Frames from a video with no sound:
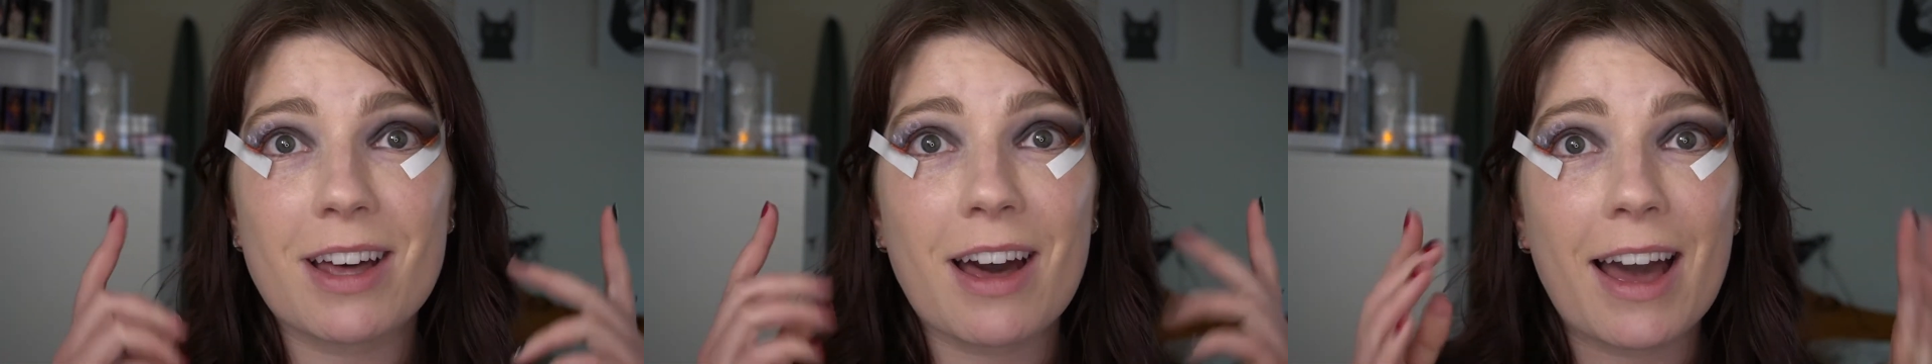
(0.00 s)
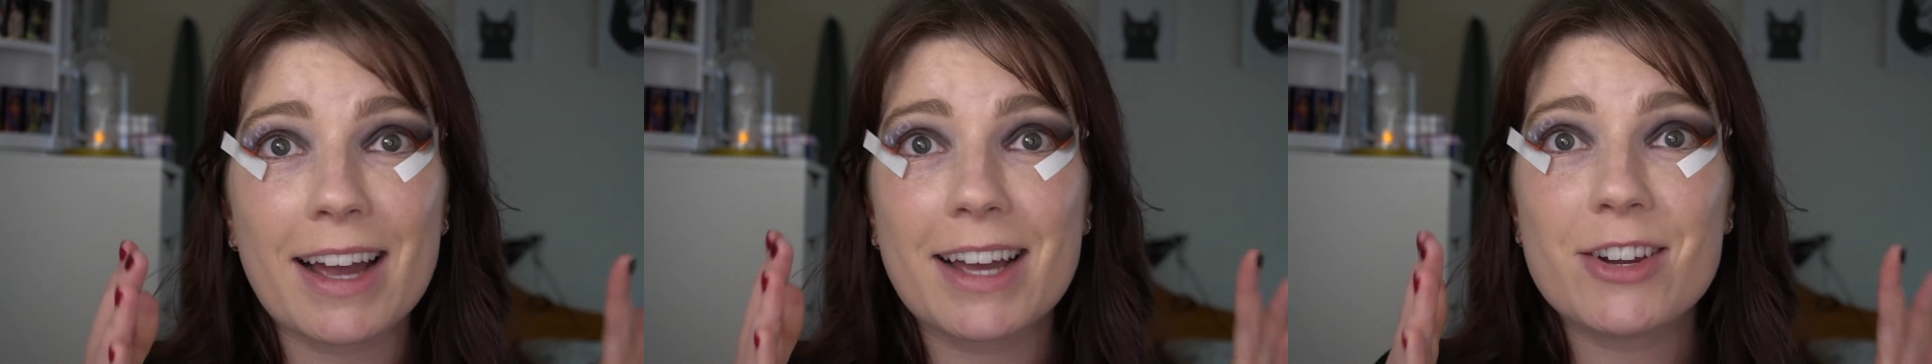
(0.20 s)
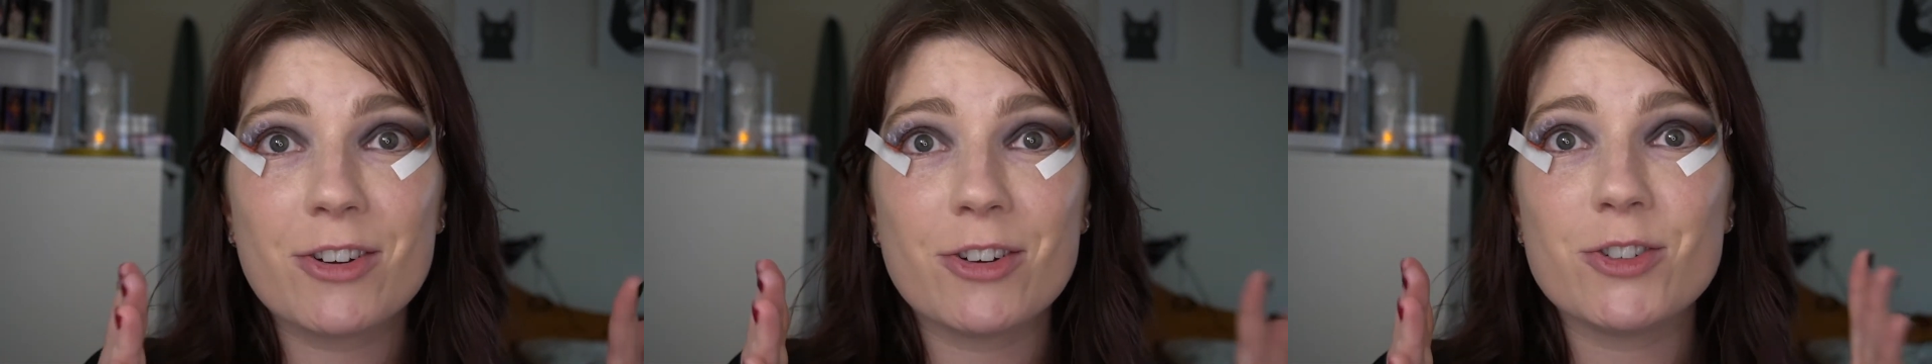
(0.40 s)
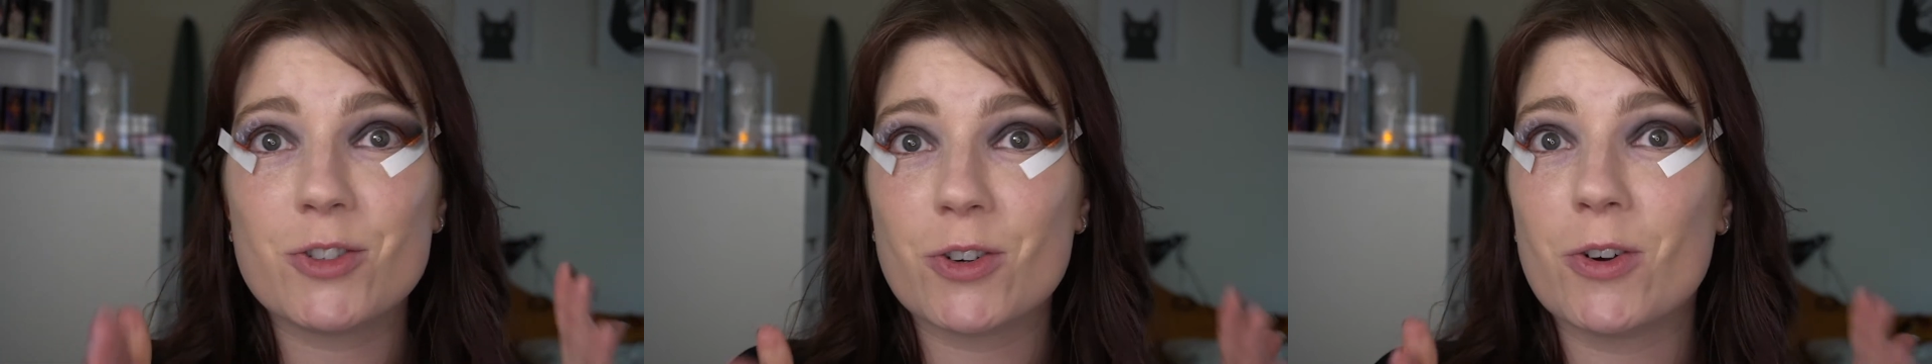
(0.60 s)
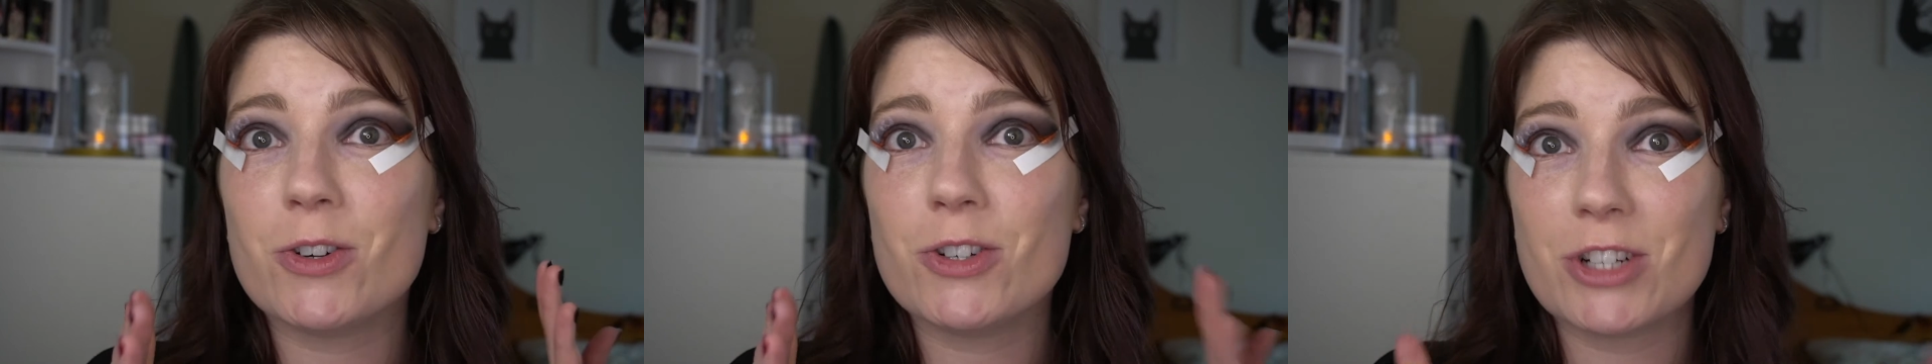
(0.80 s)
I cannot
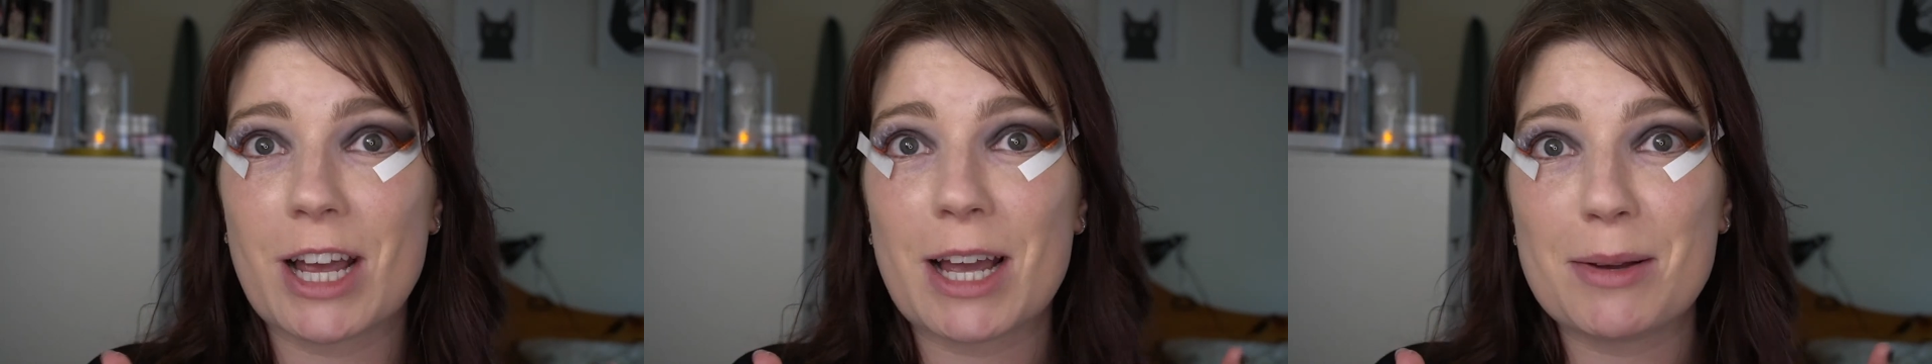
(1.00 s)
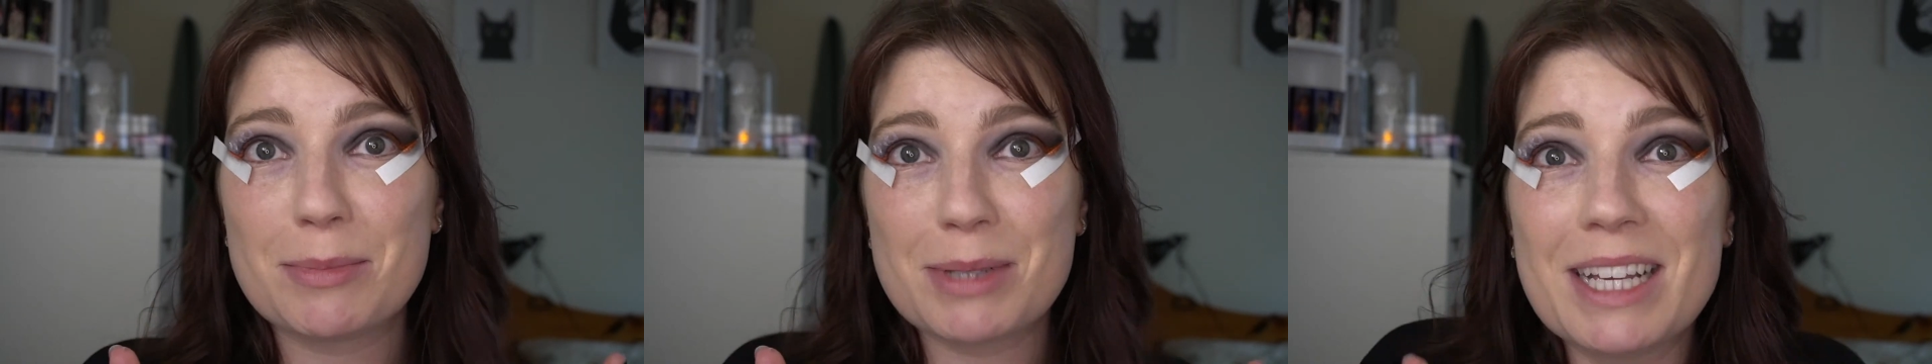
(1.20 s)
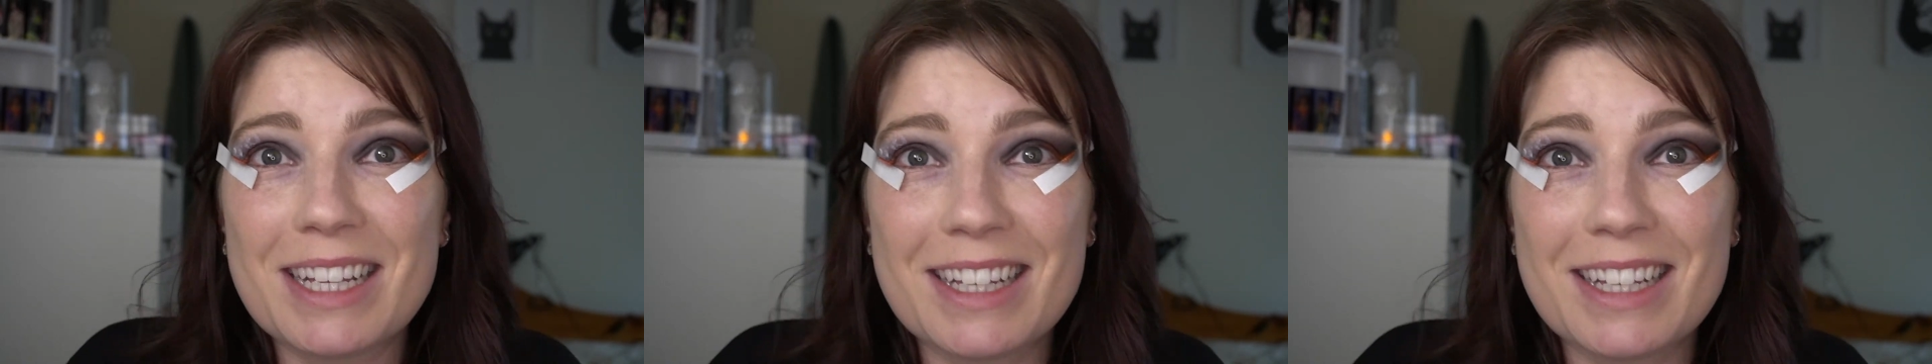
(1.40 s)
draw shapes.